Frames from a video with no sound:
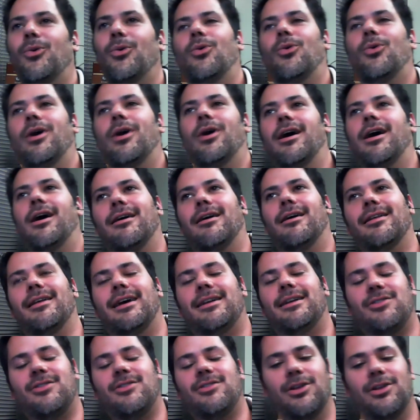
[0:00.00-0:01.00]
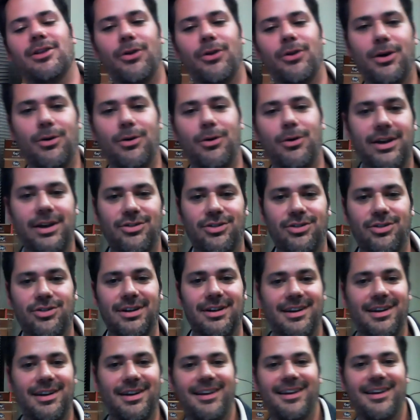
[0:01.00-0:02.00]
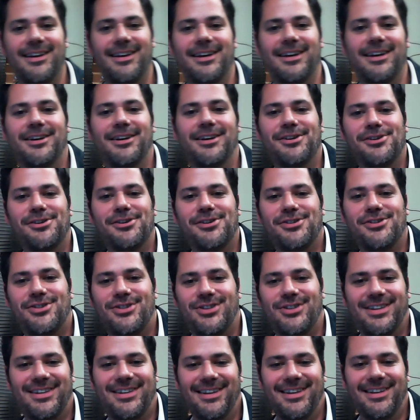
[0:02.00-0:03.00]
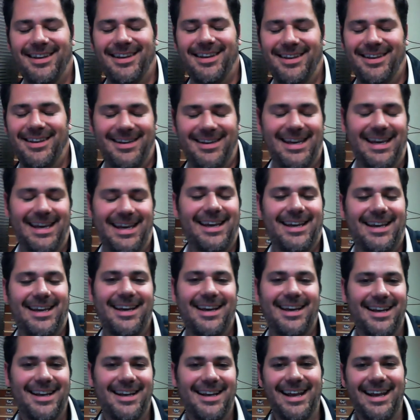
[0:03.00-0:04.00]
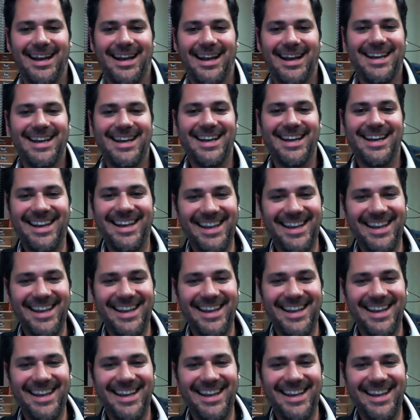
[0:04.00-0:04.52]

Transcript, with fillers: Well, that's a loaded question. You can't get Connecticut.